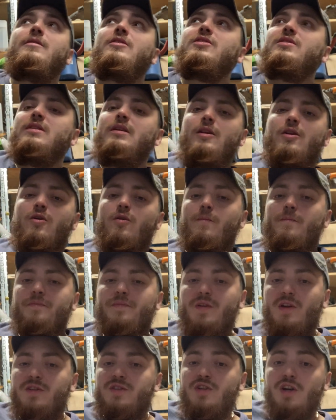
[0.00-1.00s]
just,
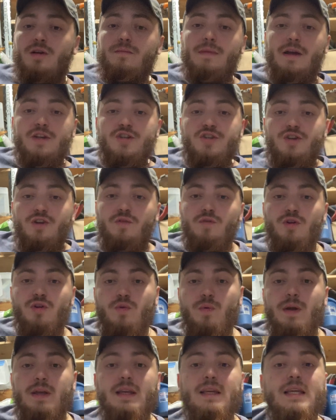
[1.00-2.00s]
untuck my shirt real
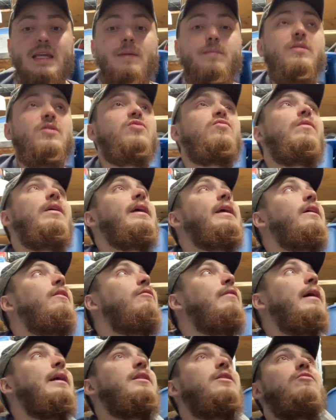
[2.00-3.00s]
quick and keep this right
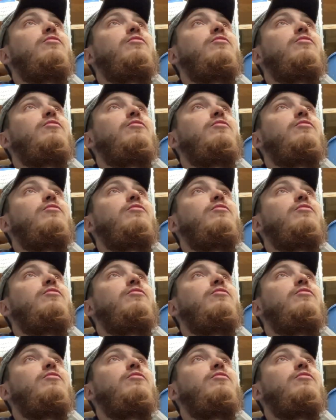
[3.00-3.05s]
here at the